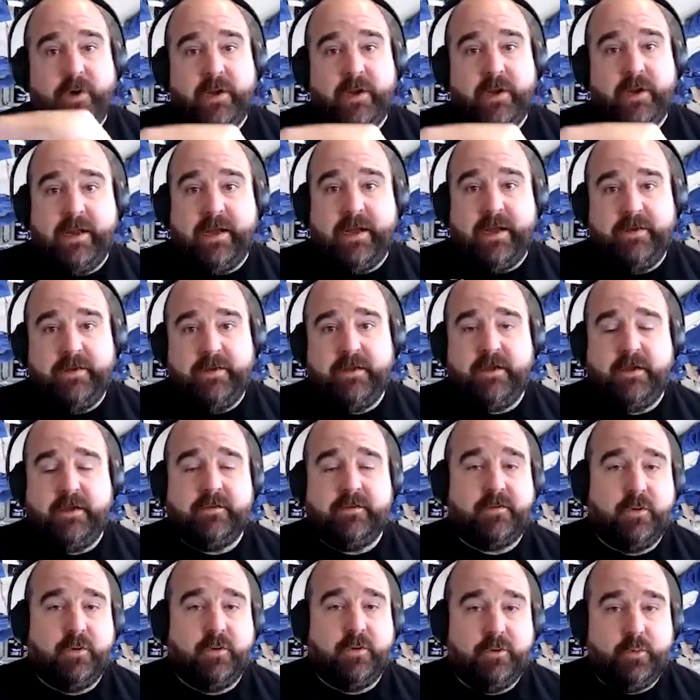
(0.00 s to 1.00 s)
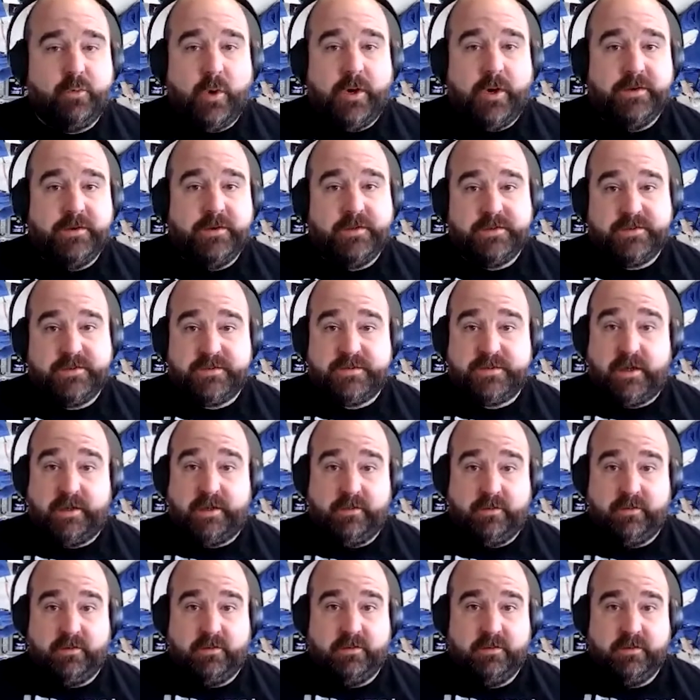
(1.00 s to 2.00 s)
landing is called one
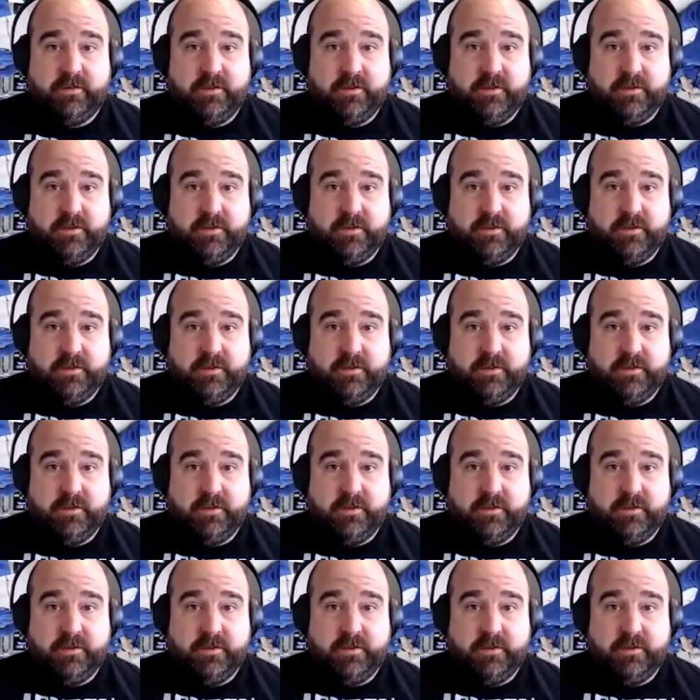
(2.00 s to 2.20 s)
cycle.